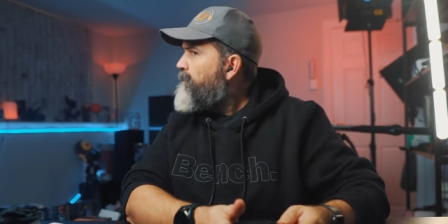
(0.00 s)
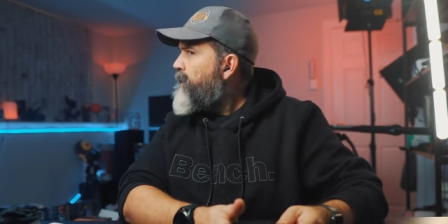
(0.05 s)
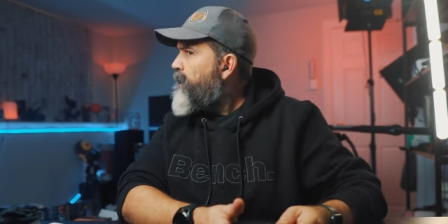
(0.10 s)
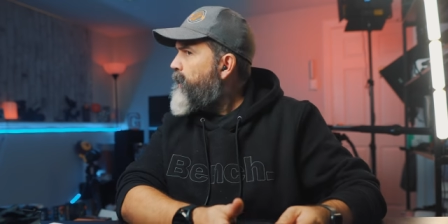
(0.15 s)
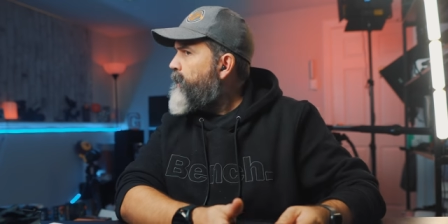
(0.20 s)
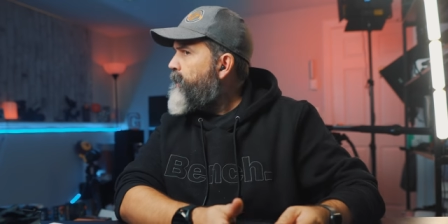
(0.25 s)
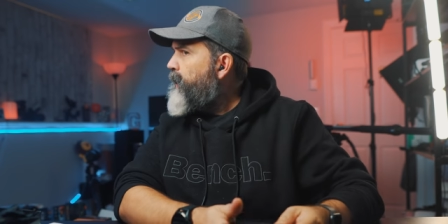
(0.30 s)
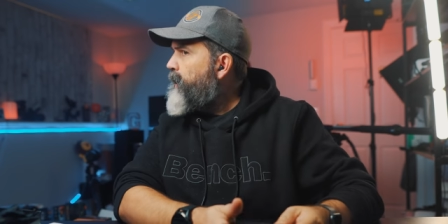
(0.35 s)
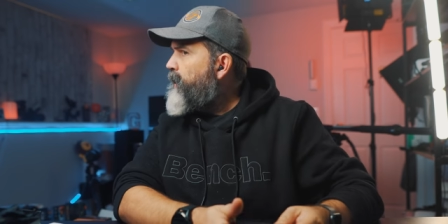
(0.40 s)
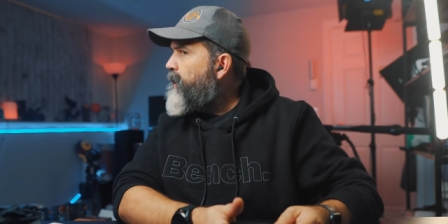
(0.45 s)

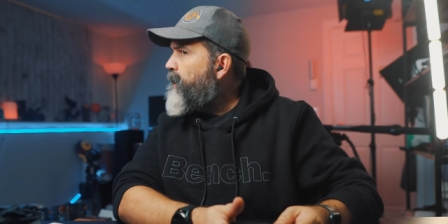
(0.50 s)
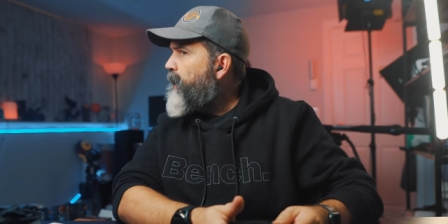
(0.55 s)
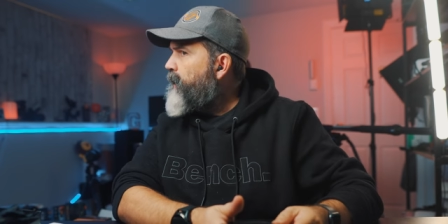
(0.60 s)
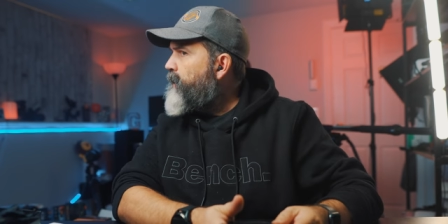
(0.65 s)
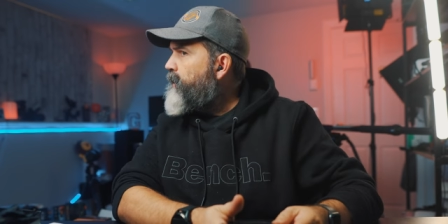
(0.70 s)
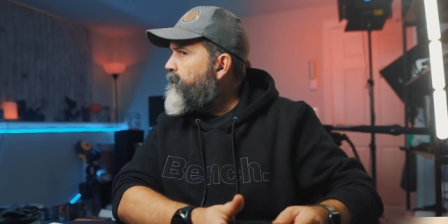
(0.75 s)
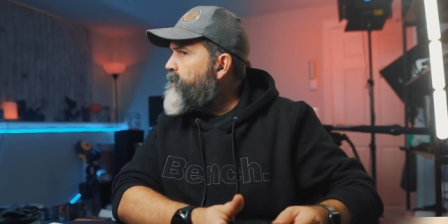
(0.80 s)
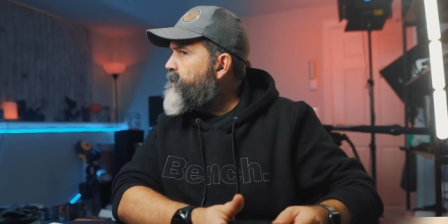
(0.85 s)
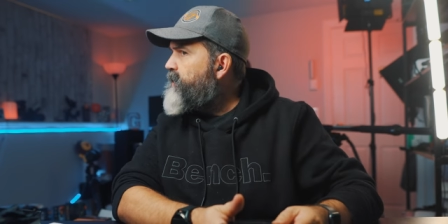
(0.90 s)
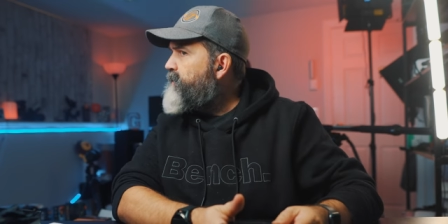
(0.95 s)
And they're
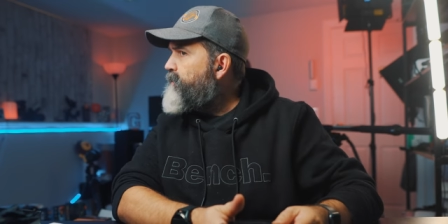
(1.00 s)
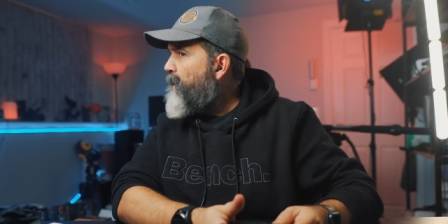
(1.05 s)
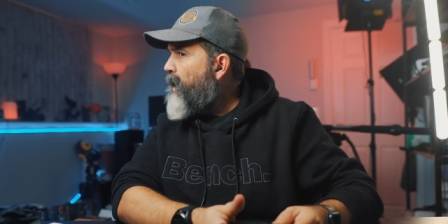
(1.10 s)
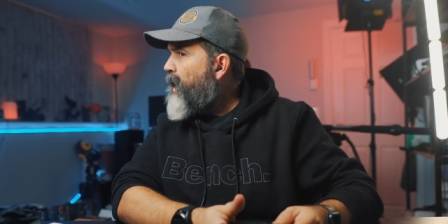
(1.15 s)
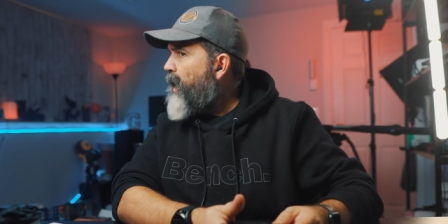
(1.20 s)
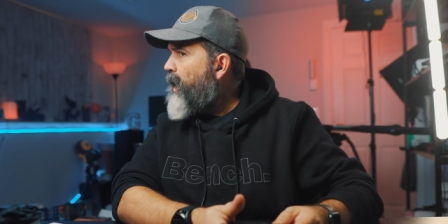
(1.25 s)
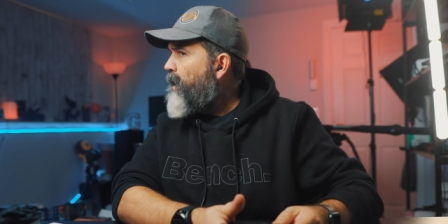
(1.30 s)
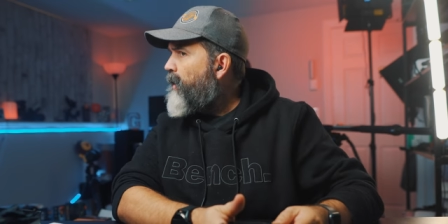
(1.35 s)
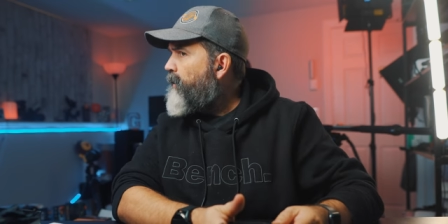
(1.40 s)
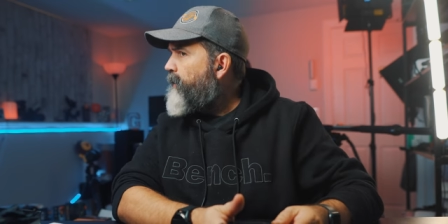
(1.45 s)
like they're
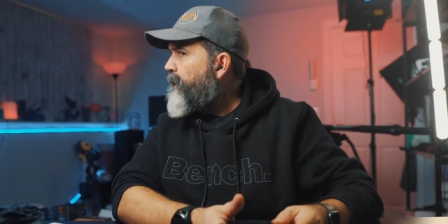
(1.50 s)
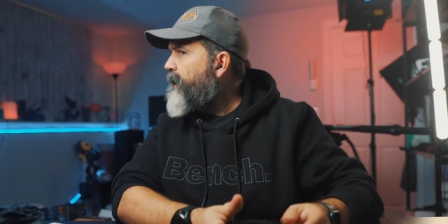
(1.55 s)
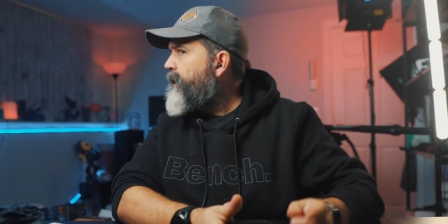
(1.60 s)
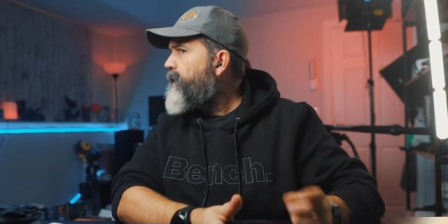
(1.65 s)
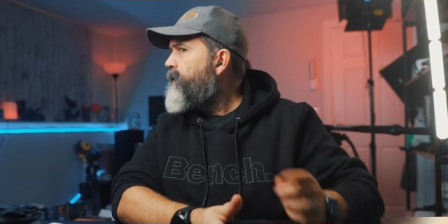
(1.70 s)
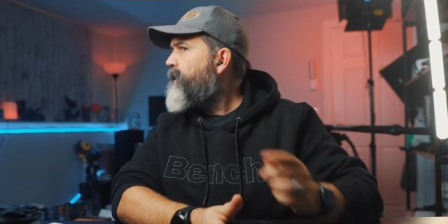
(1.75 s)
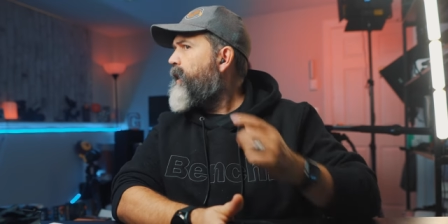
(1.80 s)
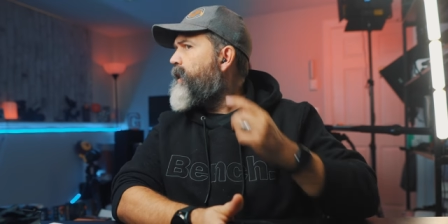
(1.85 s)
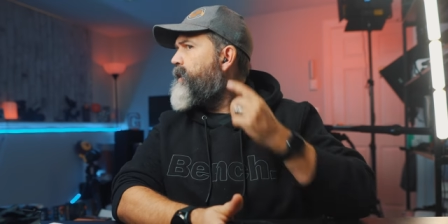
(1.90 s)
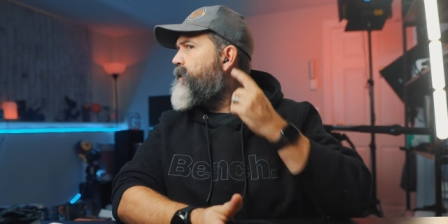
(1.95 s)
small, right?
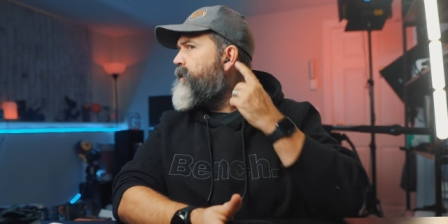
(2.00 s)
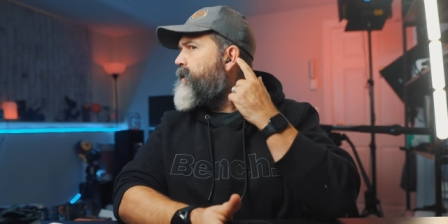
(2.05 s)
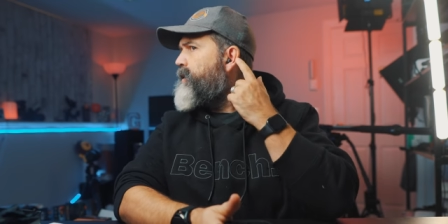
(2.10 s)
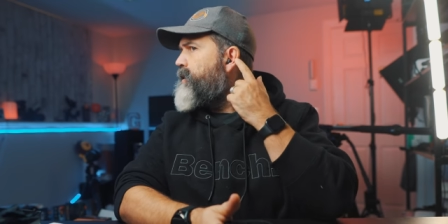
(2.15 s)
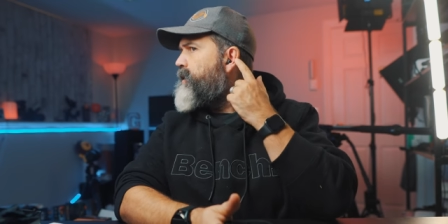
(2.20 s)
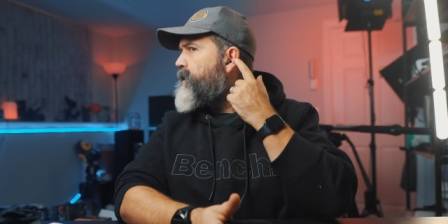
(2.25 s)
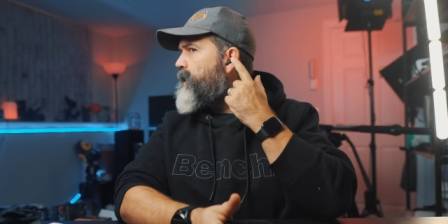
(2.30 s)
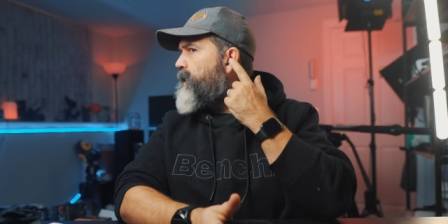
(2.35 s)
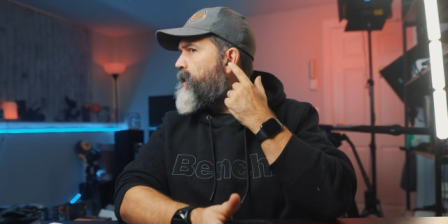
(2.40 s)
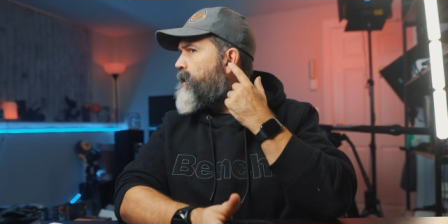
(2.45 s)
You guys can
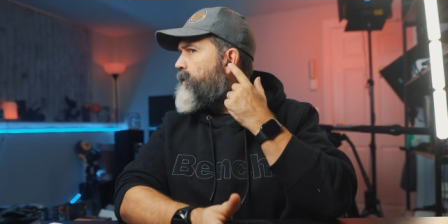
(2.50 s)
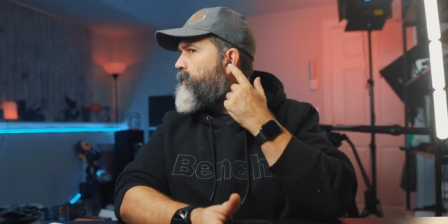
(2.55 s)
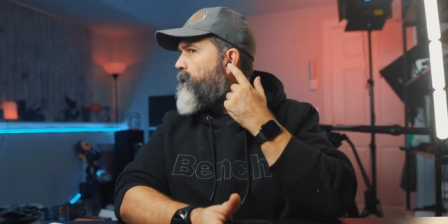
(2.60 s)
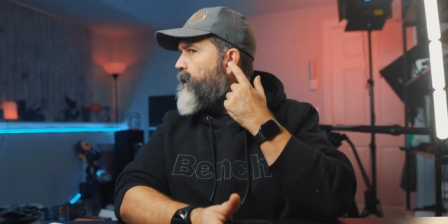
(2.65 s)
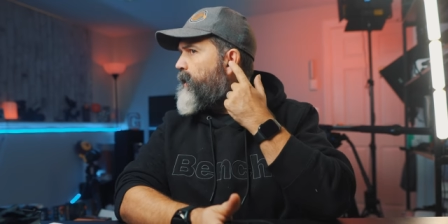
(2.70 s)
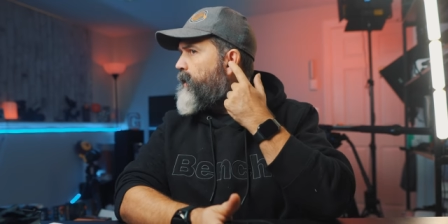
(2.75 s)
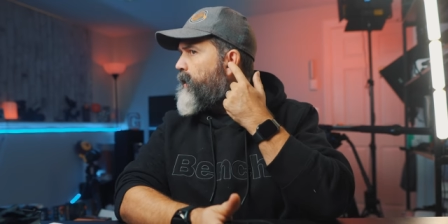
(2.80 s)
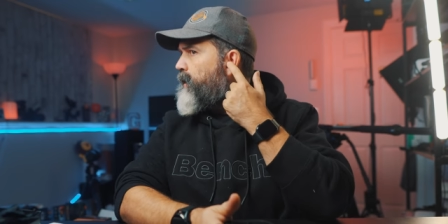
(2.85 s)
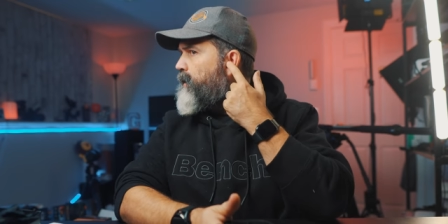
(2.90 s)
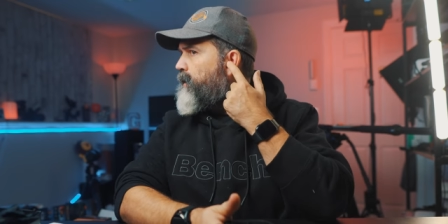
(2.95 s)
see them,
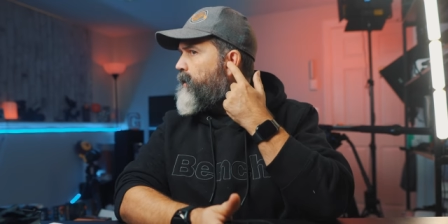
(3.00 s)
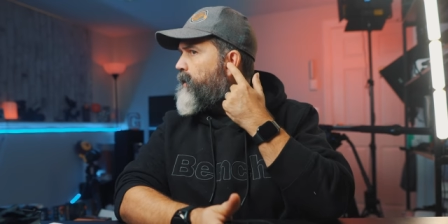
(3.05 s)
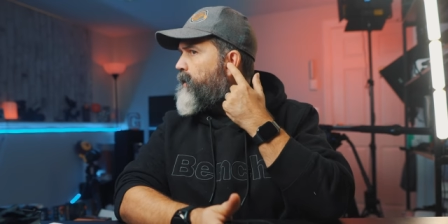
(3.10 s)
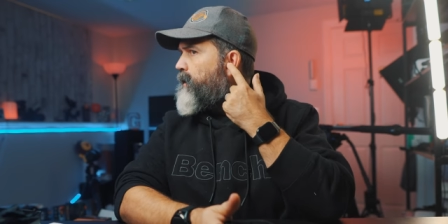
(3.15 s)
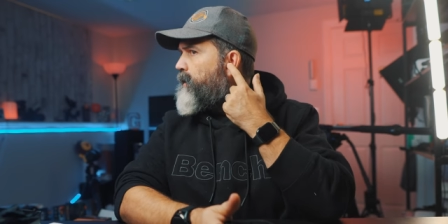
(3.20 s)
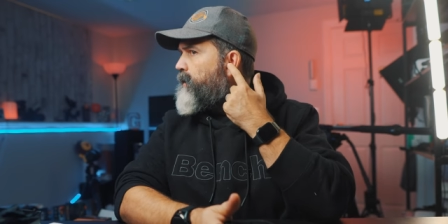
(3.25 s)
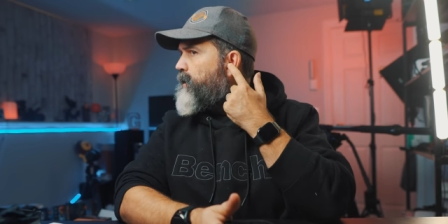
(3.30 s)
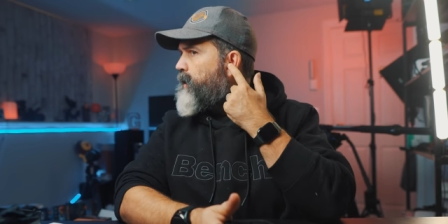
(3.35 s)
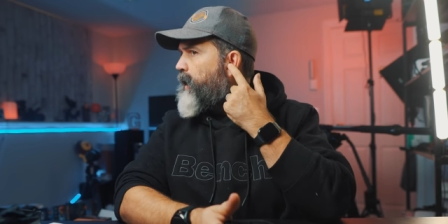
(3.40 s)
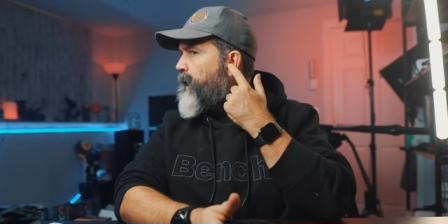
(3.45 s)
right? They're
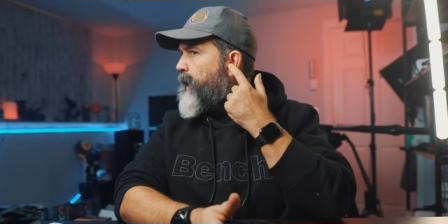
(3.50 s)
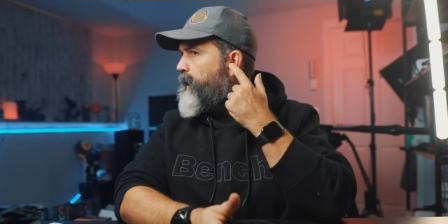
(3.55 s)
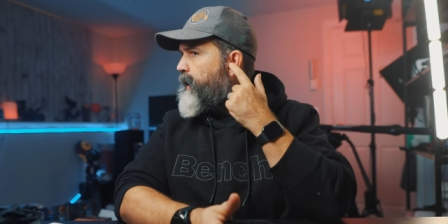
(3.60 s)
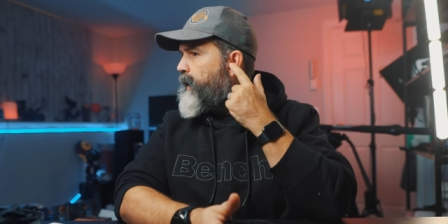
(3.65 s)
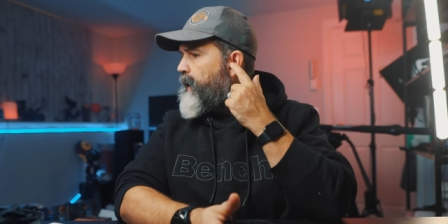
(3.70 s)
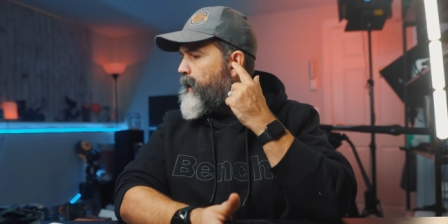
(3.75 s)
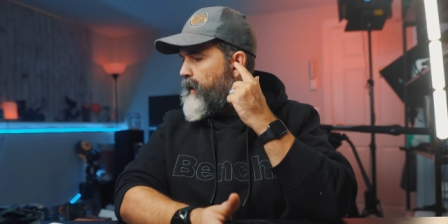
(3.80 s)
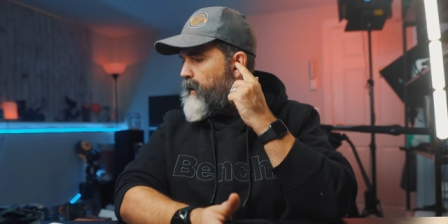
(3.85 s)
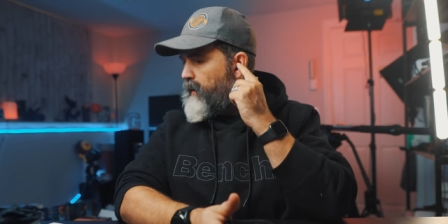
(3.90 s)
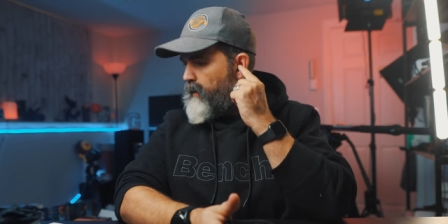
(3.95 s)
they're
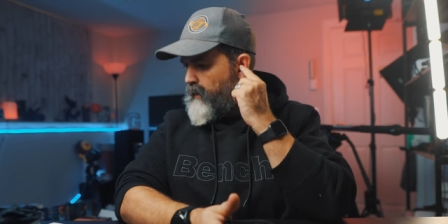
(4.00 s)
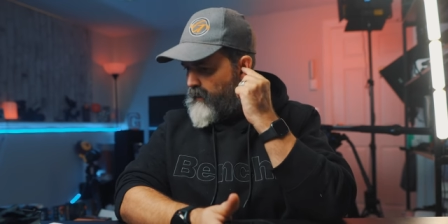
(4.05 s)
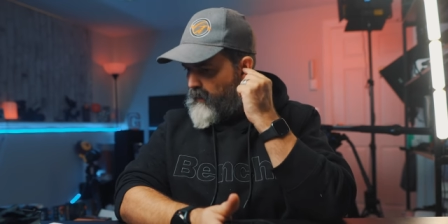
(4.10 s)
tiny.